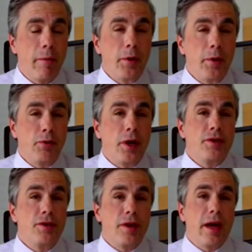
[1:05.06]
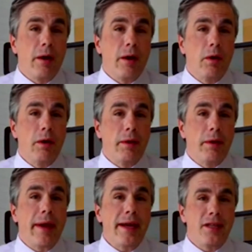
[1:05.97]
which was the
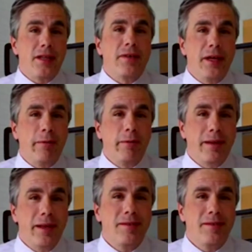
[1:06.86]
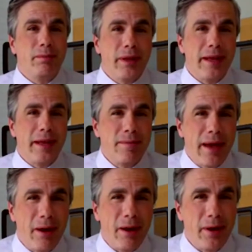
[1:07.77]
basis for Hillary Clinton's complaints
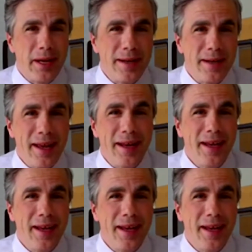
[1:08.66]
about what he did.